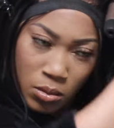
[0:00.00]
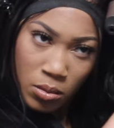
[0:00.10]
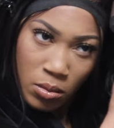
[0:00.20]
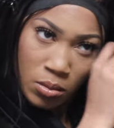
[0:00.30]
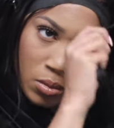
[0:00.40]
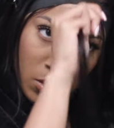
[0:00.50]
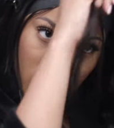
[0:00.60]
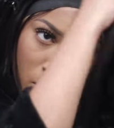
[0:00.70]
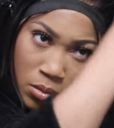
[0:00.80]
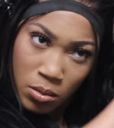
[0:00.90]

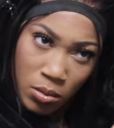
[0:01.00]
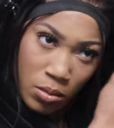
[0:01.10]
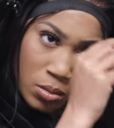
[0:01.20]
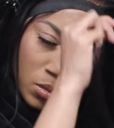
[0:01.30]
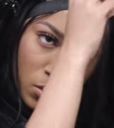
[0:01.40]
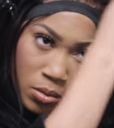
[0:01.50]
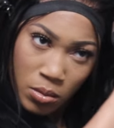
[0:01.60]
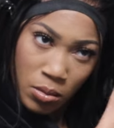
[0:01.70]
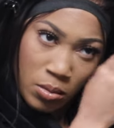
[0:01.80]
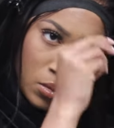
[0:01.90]

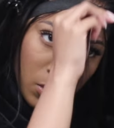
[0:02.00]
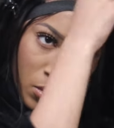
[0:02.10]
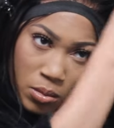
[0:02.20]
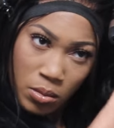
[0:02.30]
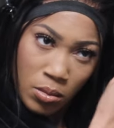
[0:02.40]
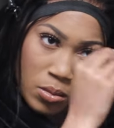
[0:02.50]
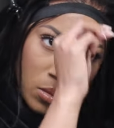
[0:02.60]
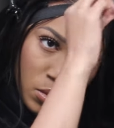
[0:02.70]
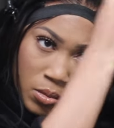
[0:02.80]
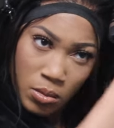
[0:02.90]

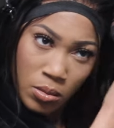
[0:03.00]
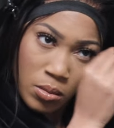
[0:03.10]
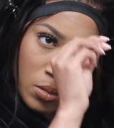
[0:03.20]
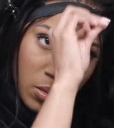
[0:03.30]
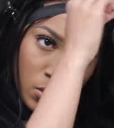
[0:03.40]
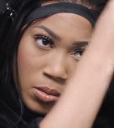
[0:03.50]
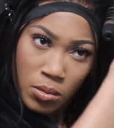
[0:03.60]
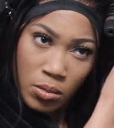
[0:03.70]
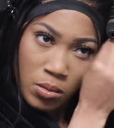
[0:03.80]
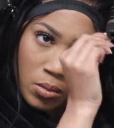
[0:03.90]

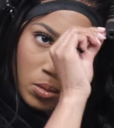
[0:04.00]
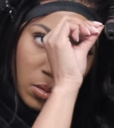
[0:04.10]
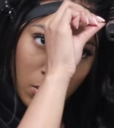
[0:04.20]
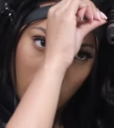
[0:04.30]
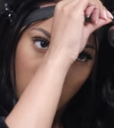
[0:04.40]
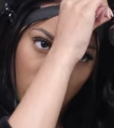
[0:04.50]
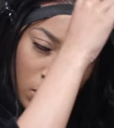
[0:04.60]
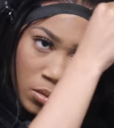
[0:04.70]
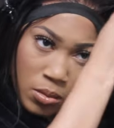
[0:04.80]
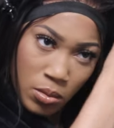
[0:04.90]

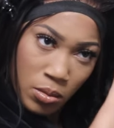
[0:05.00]
No one is speaking in this clip.